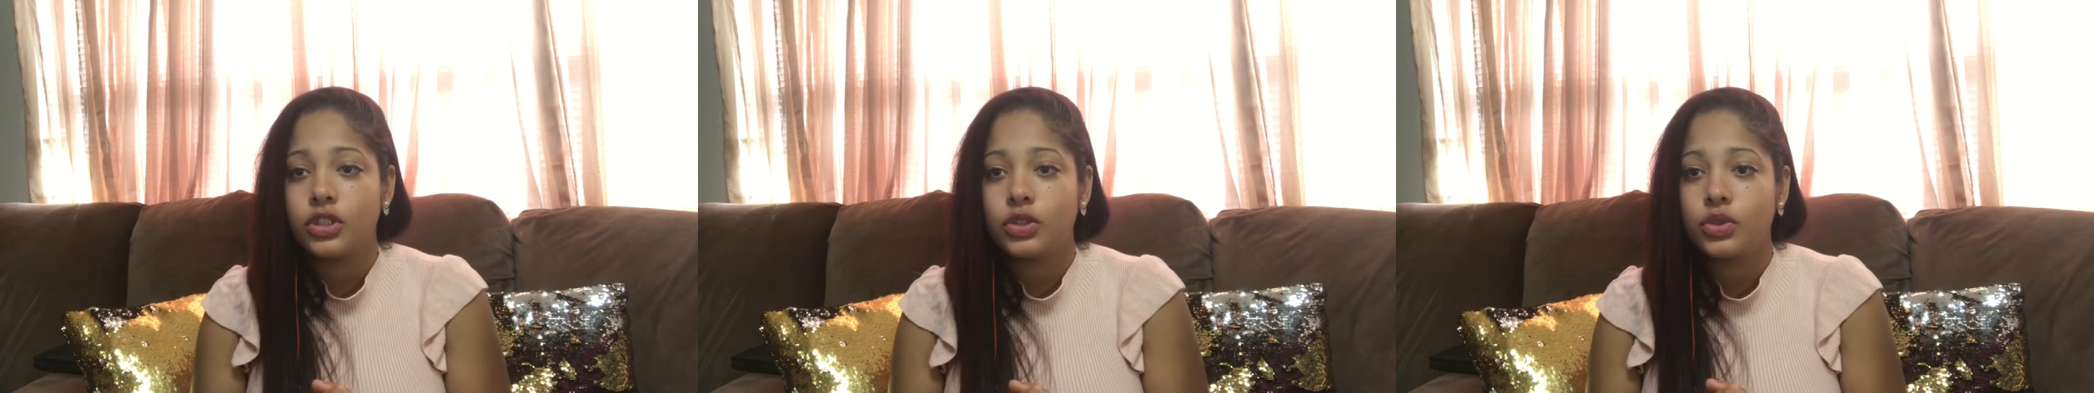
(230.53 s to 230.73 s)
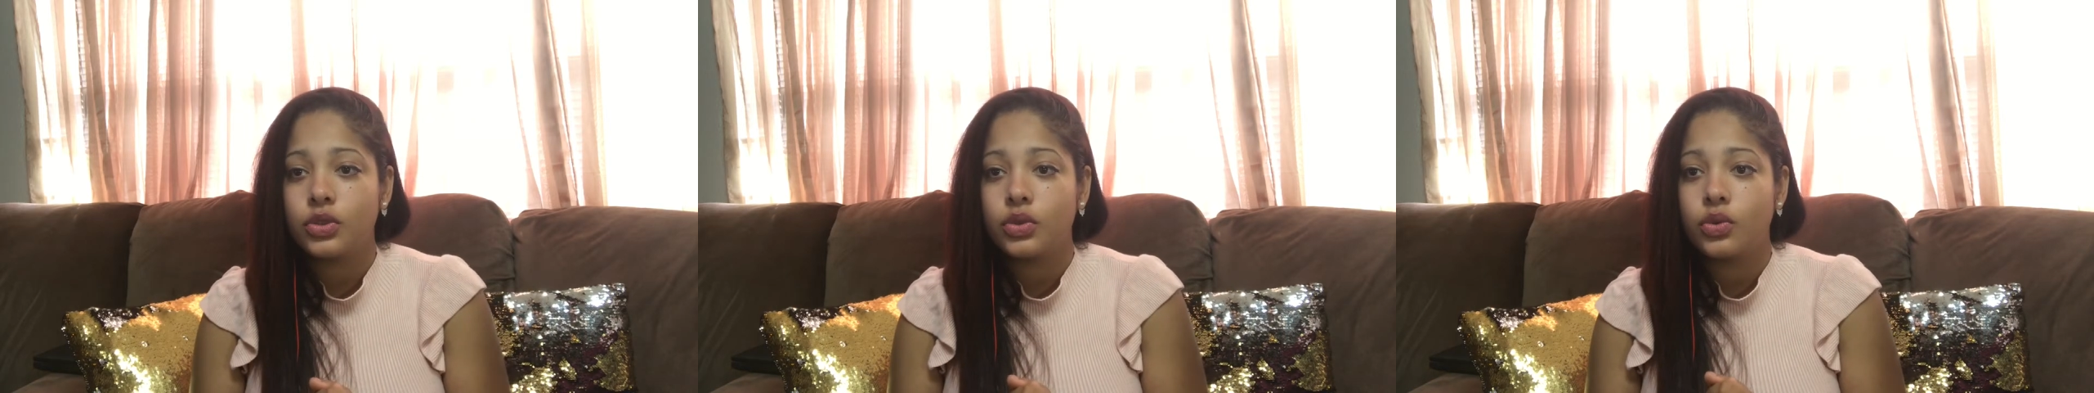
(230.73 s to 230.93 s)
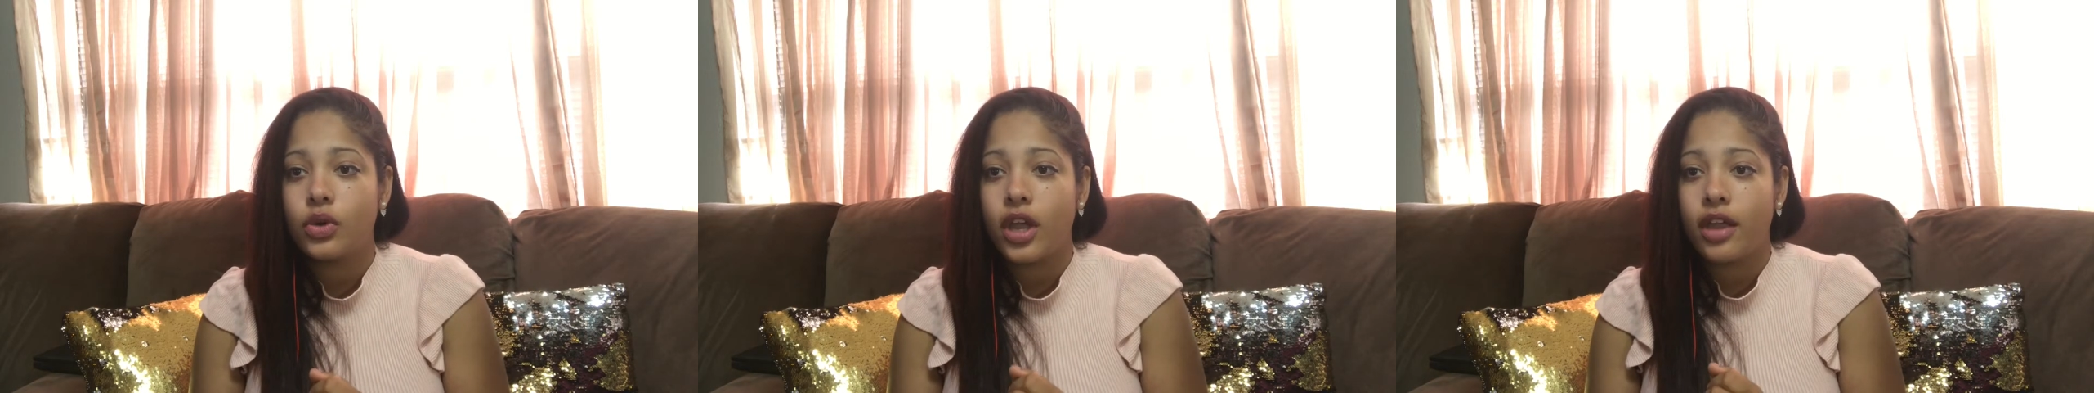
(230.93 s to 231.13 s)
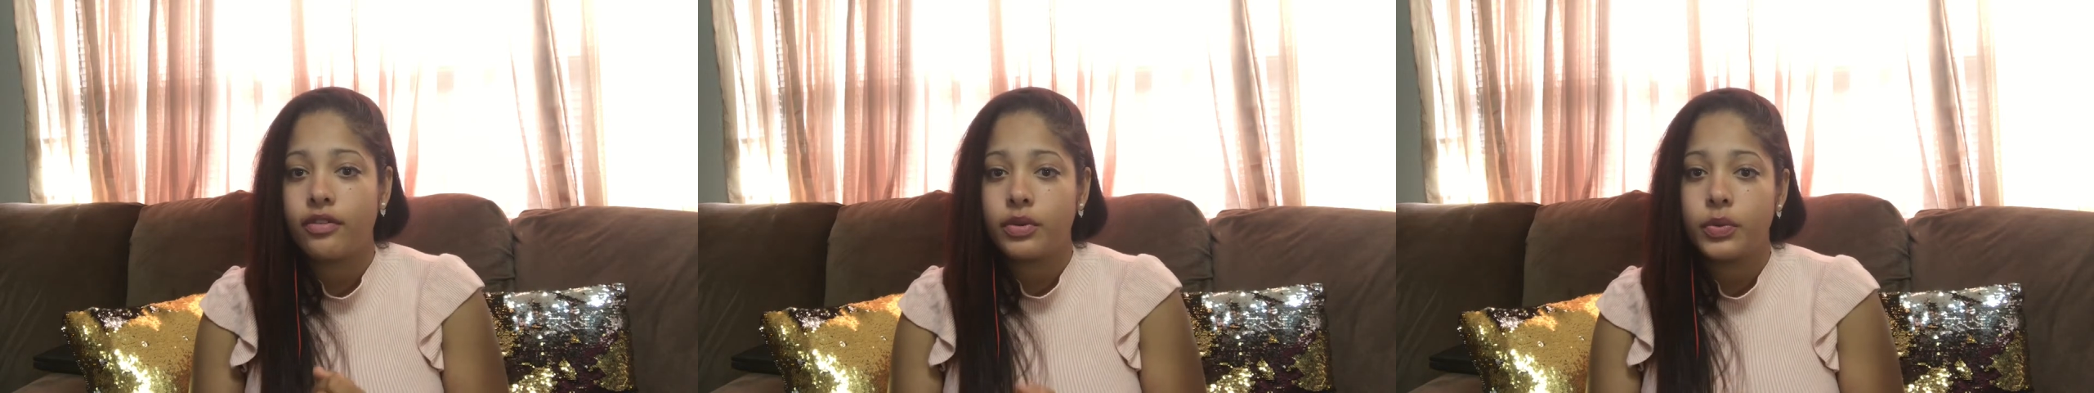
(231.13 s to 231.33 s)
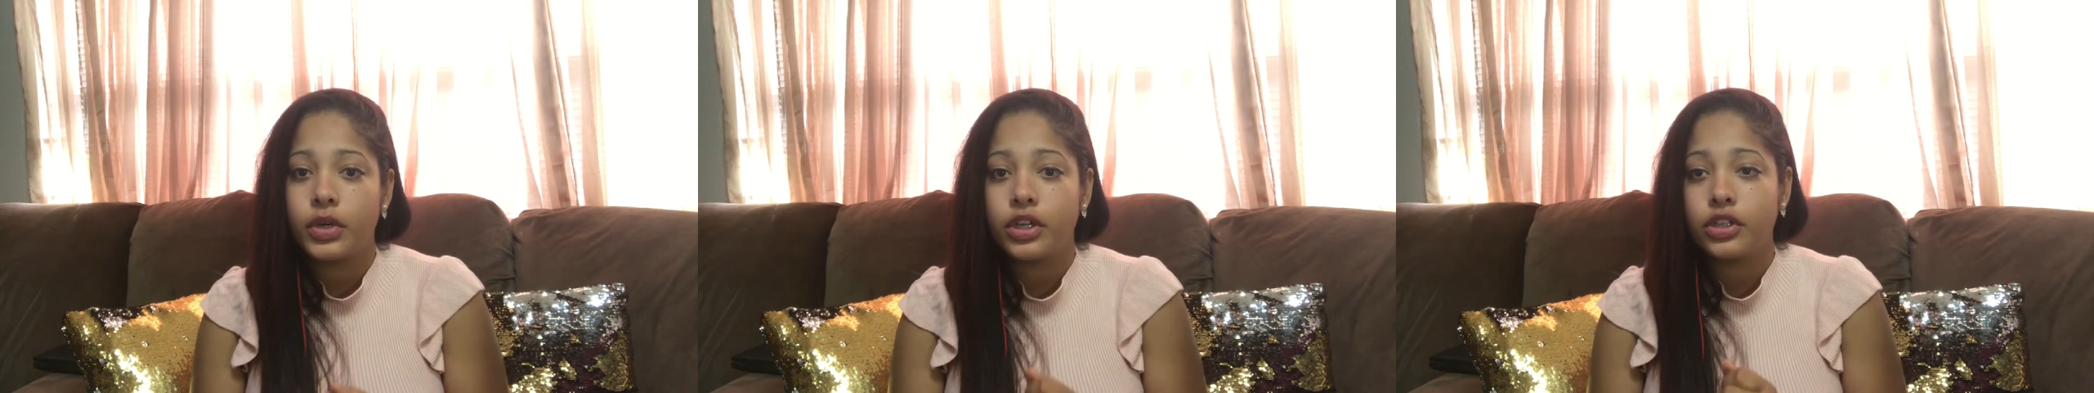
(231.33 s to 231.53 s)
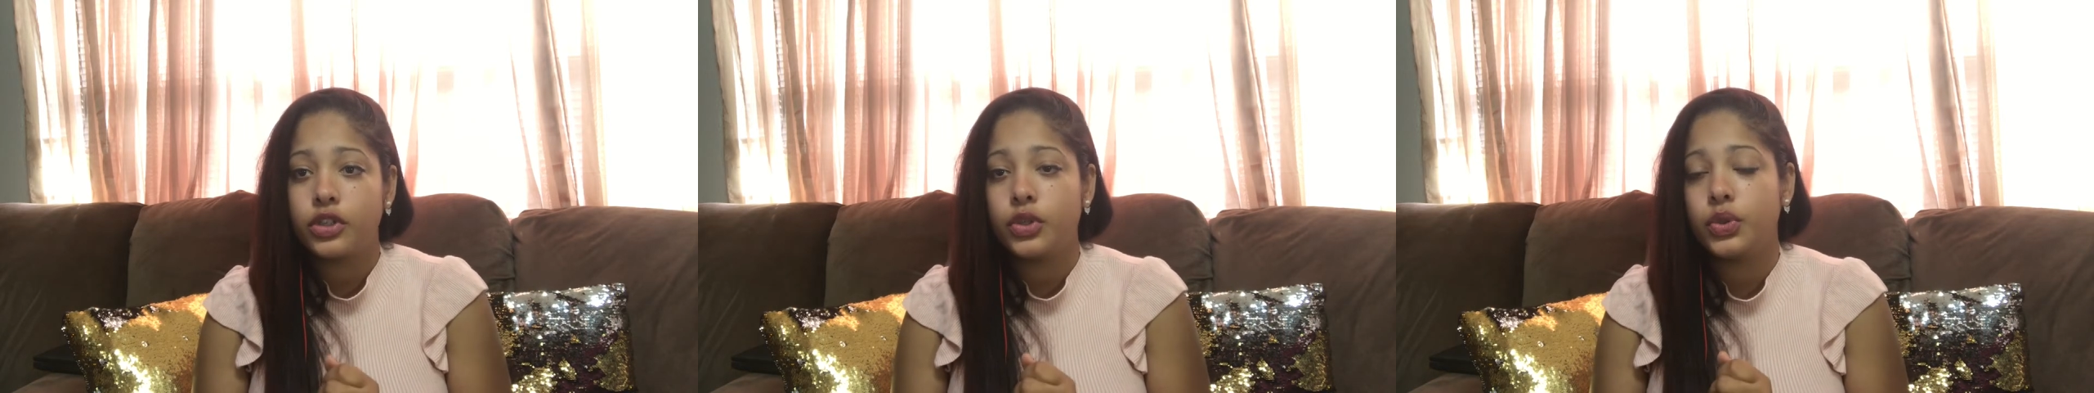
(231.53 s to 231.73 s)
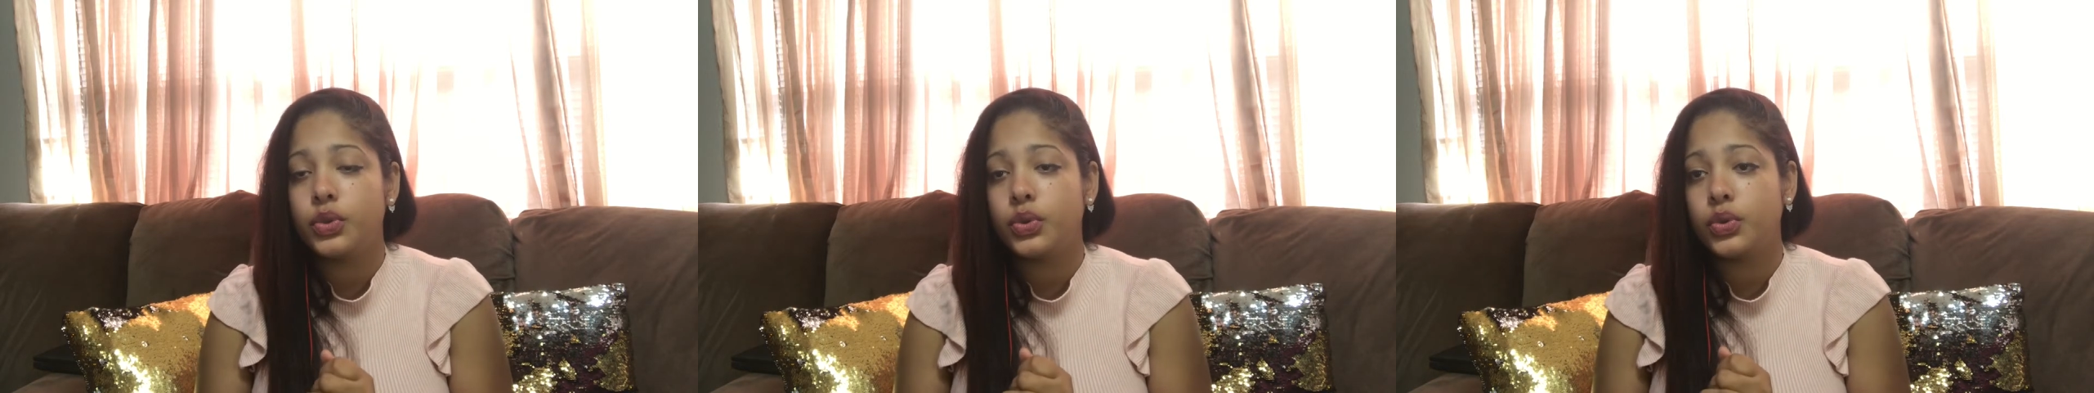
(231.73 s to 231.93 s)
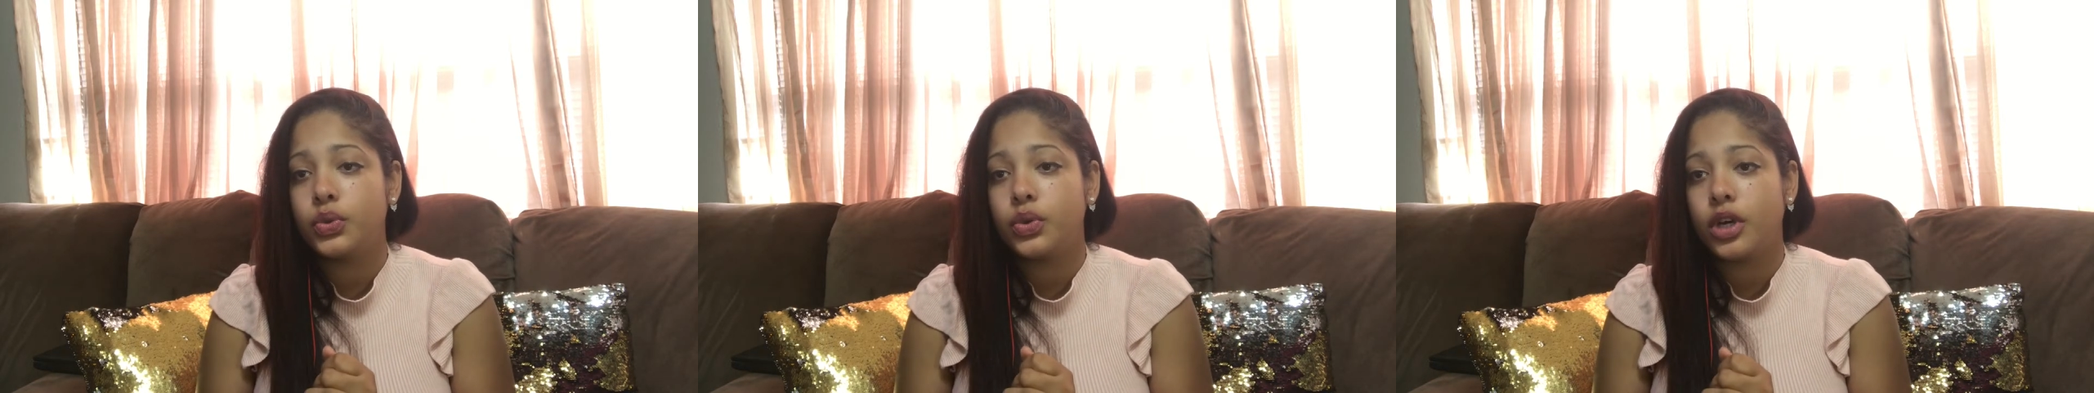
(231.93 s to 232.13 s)
to everyone
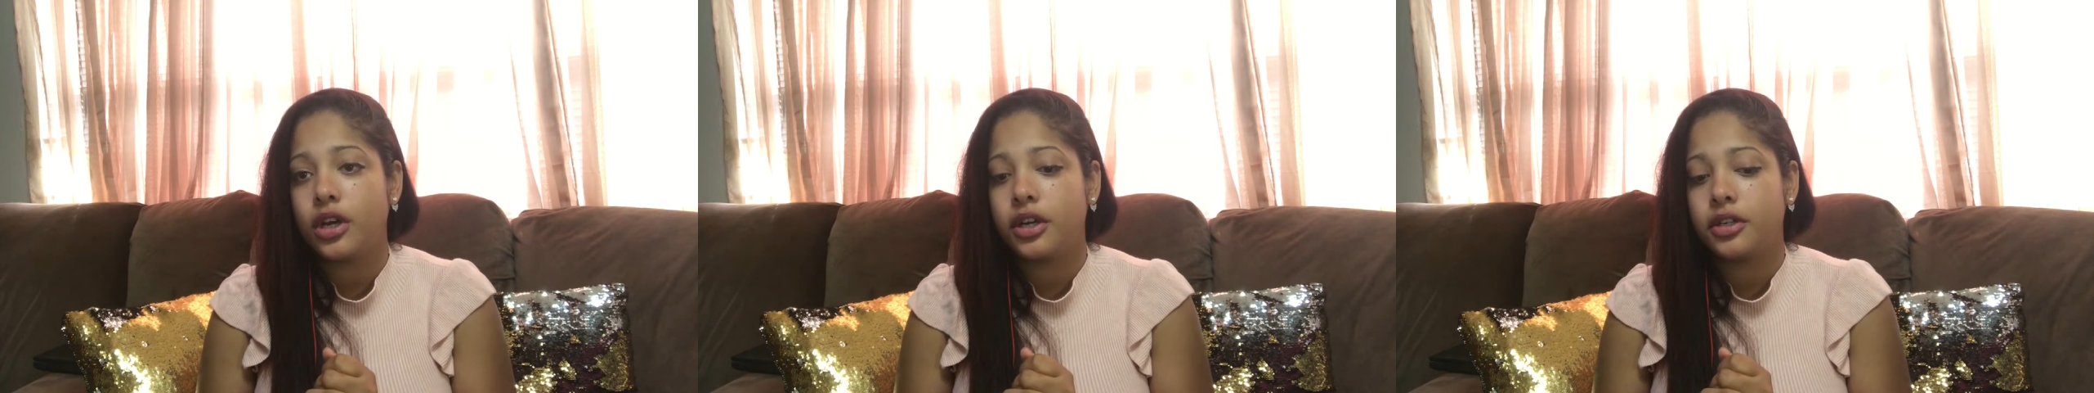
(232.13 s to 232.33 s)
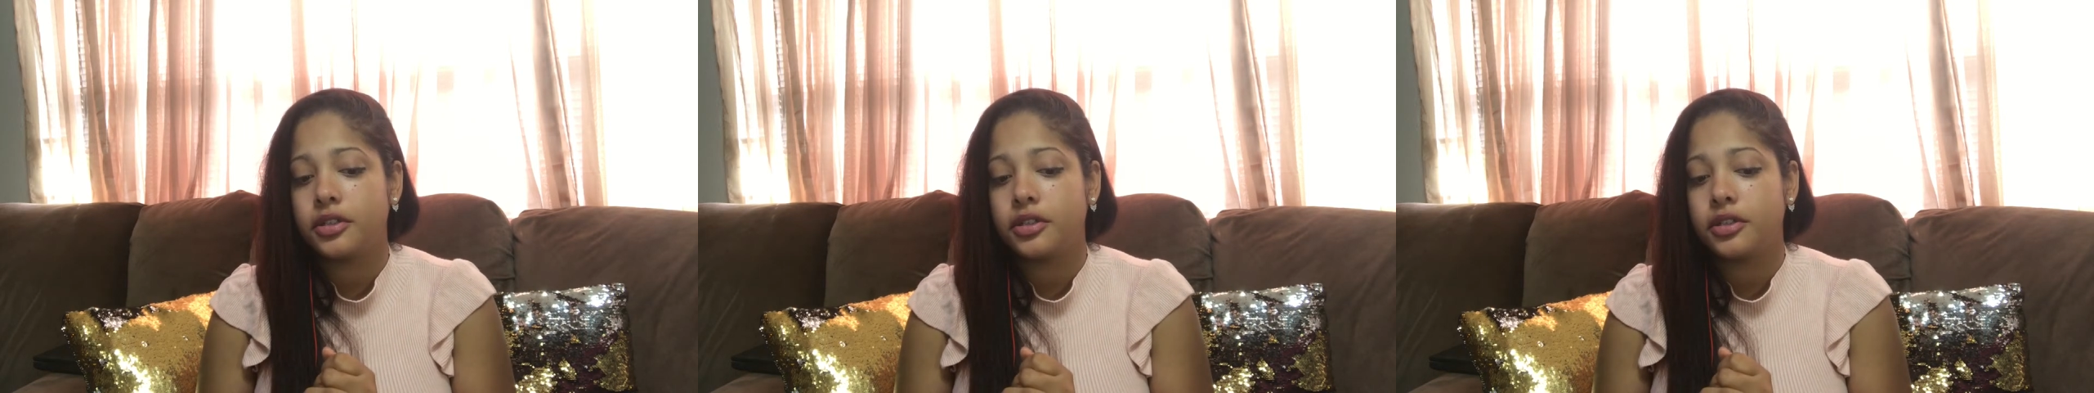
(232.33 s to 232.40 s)
who